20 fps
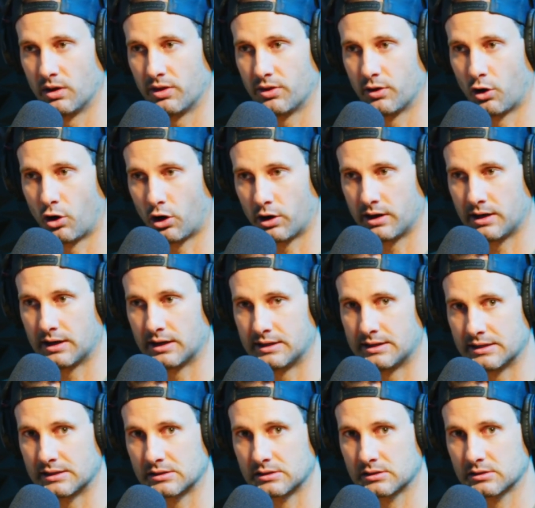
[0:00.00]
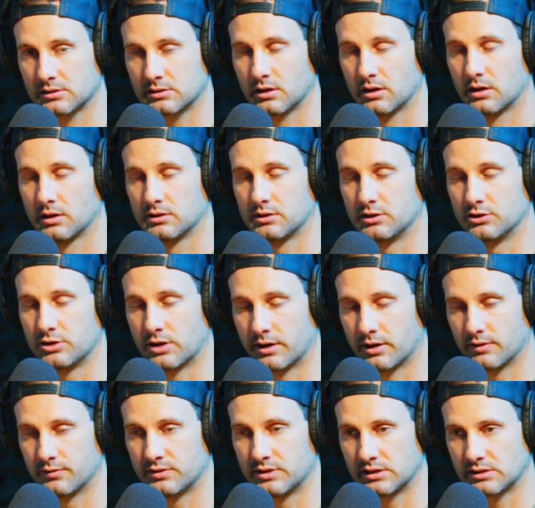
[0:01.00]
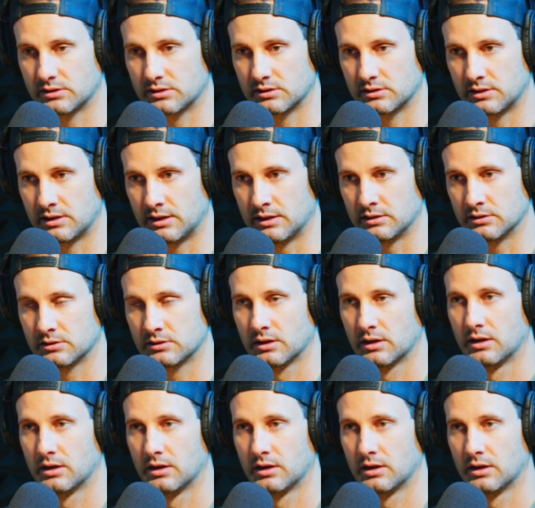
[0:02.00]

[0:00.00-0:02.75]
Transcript: herniated discs, degenerative disc disease,